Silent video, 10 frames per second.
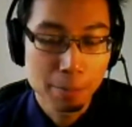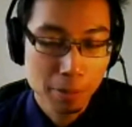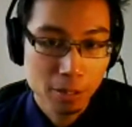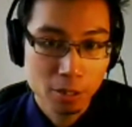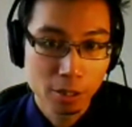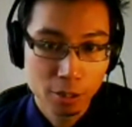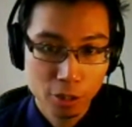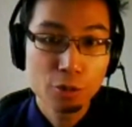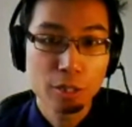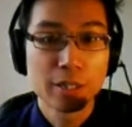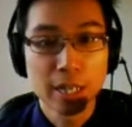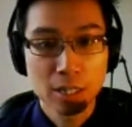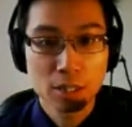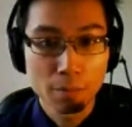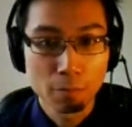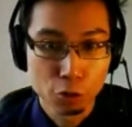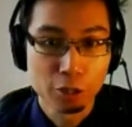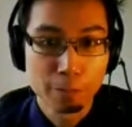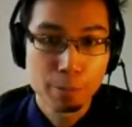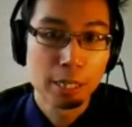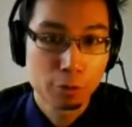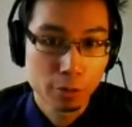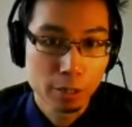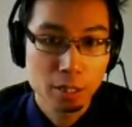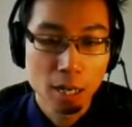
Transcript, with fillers: is to, to use the desktop version of Pinterest.